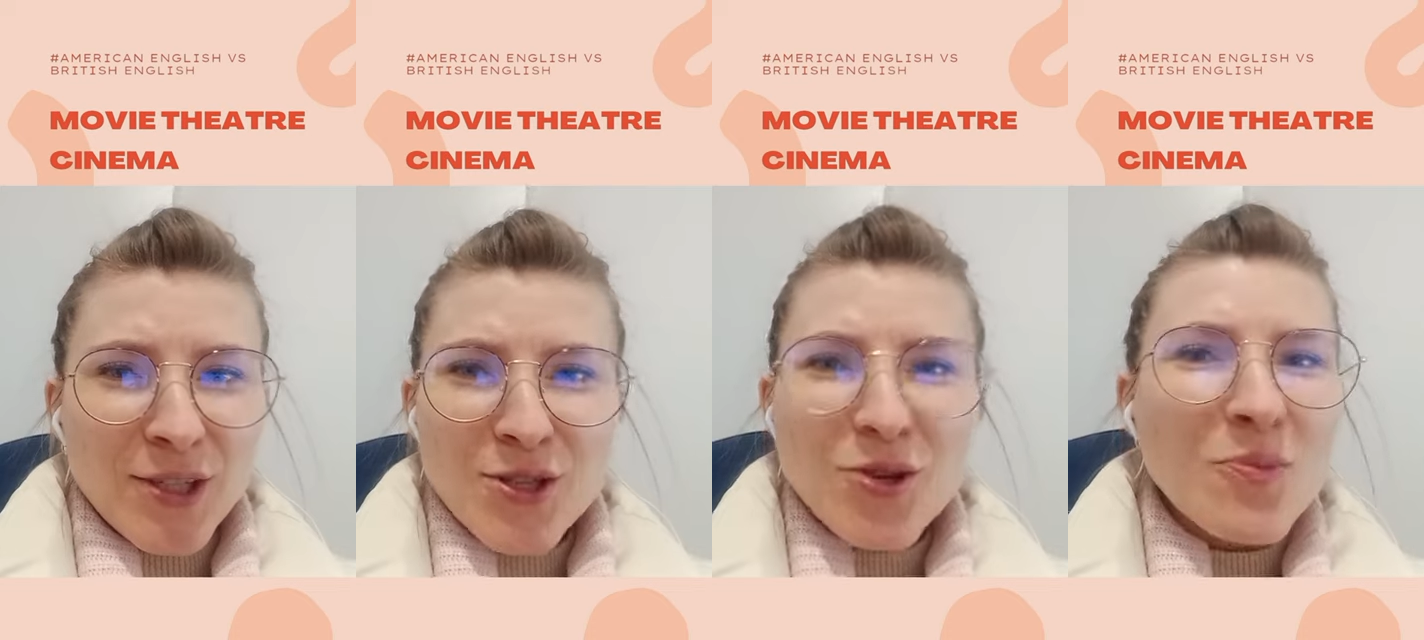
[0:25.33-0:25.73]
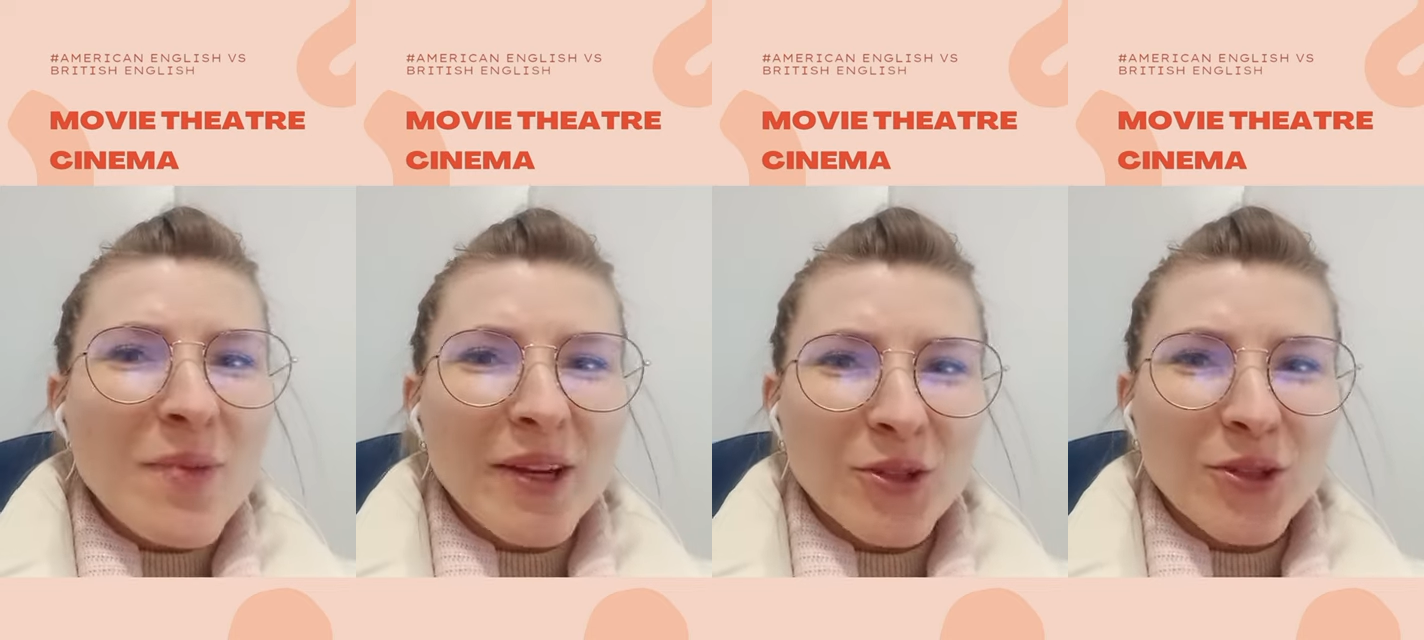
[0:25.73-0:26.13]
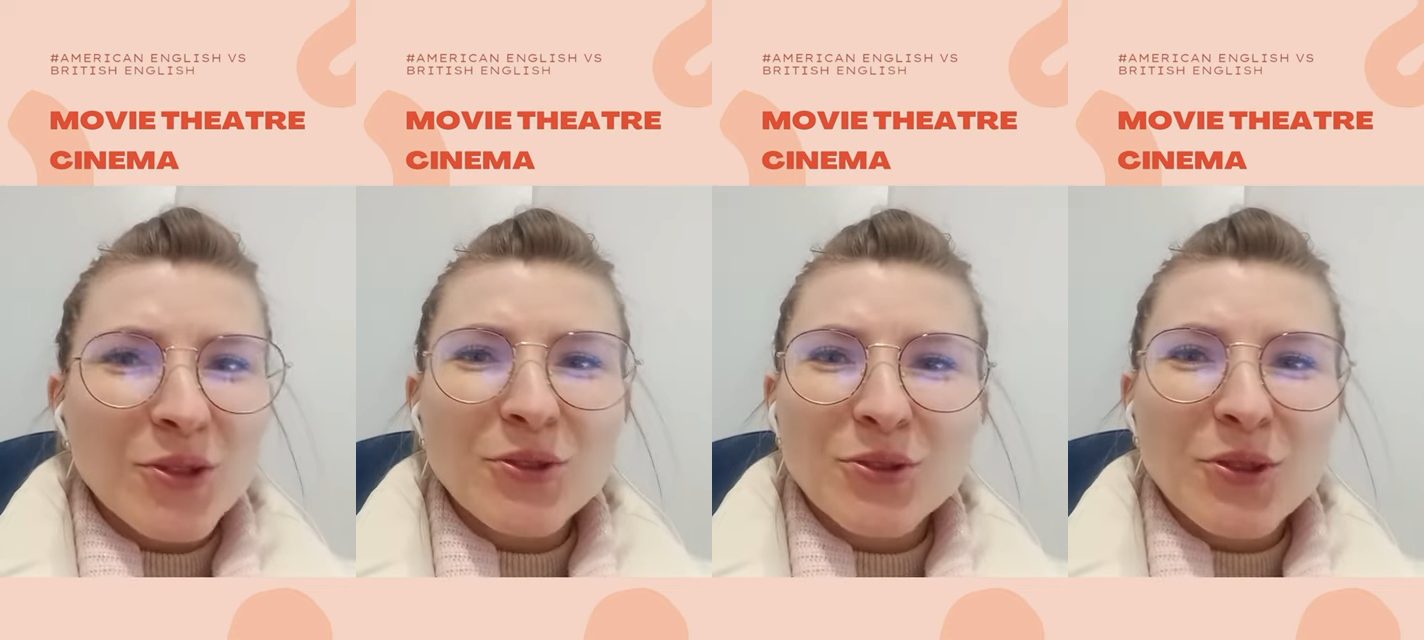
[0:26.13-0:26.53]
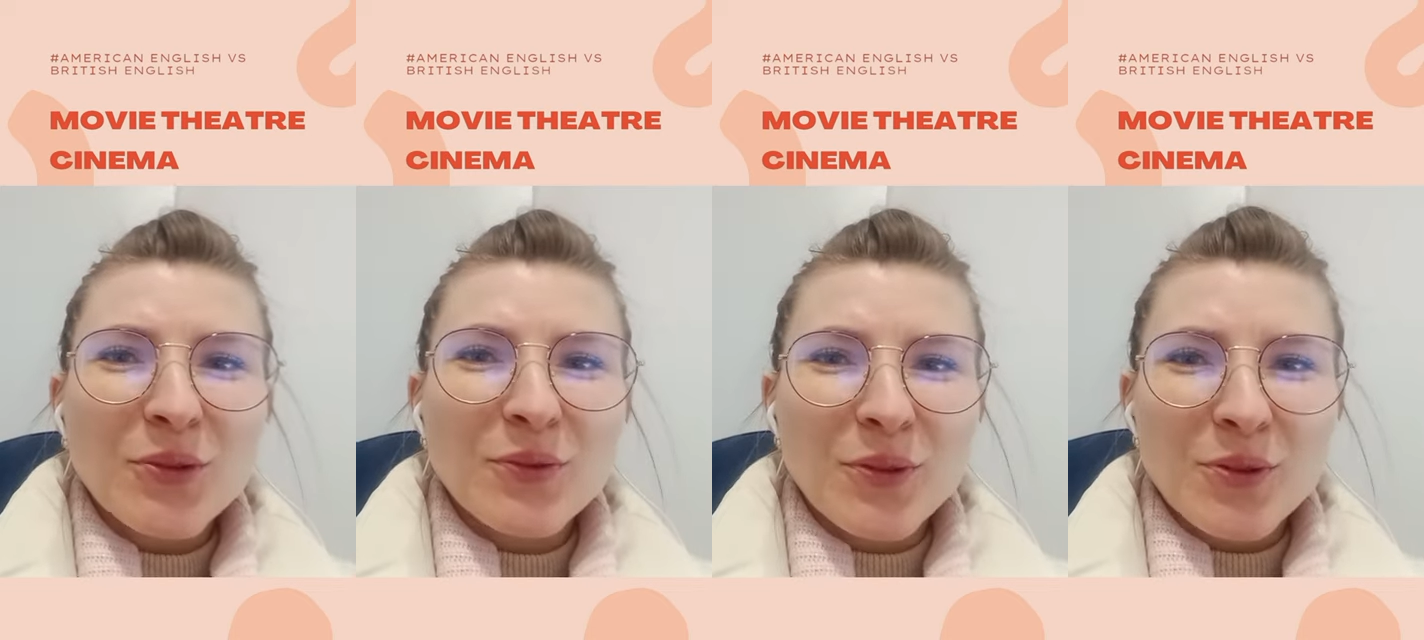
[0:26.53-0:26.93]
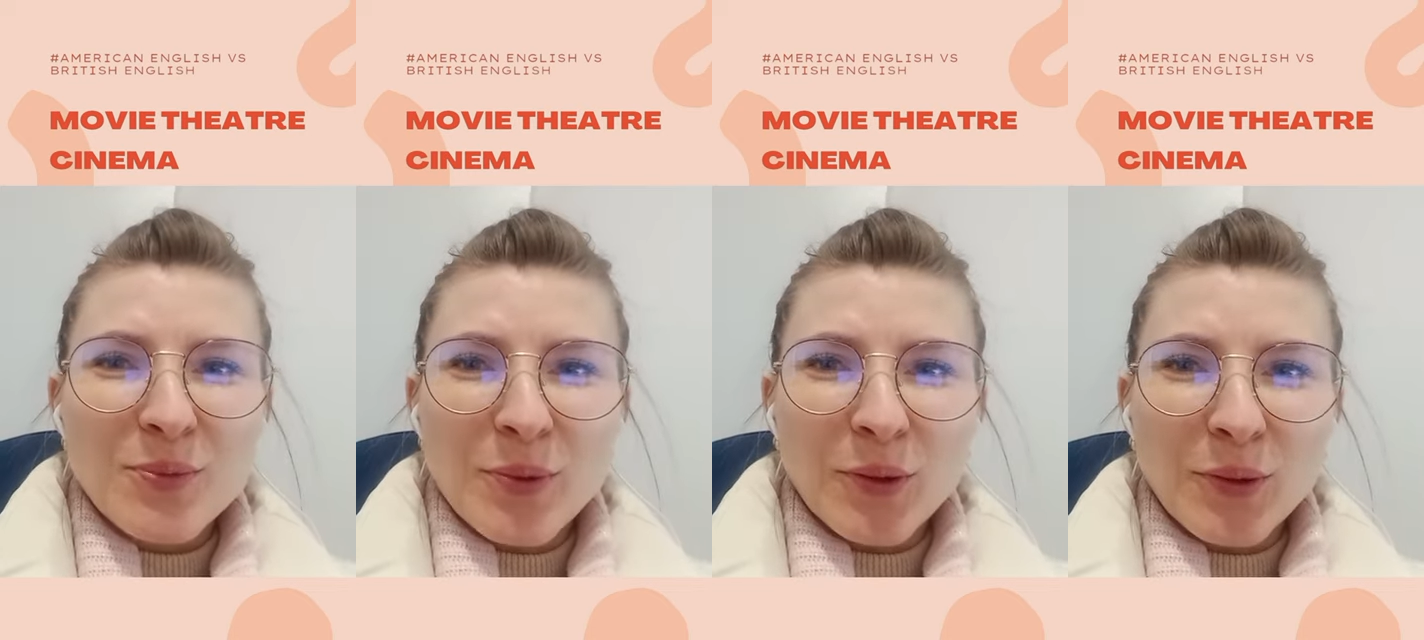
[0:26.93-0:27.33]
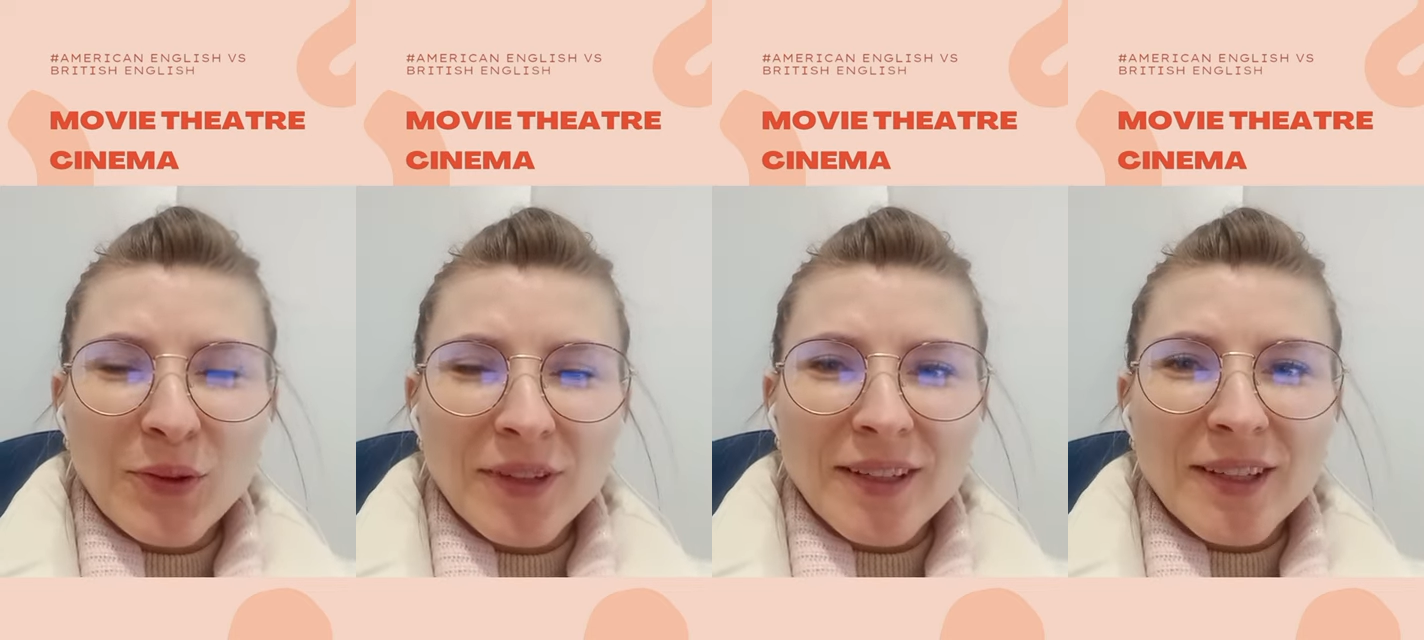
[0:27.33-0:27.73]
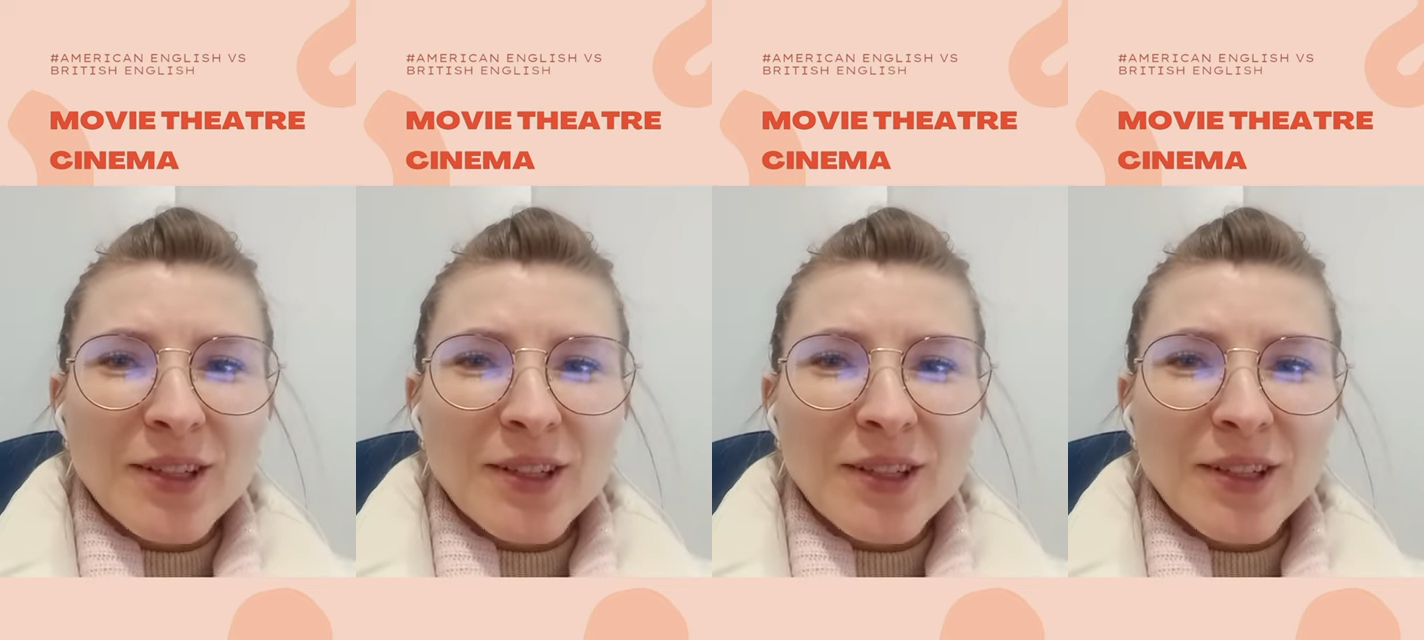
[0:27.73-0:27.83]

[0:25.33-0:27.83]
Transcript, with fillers: So make sure not to confuse both.